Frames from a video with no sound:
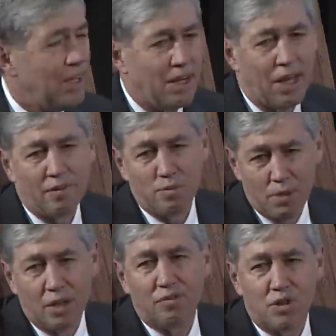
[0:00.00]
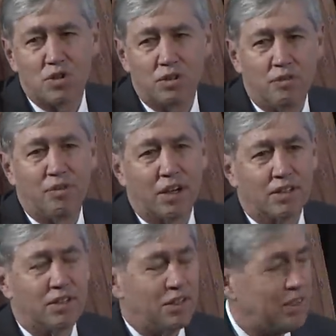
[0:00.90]
and have a beneficial
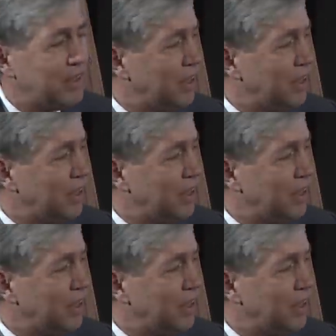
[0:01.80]
effect uh,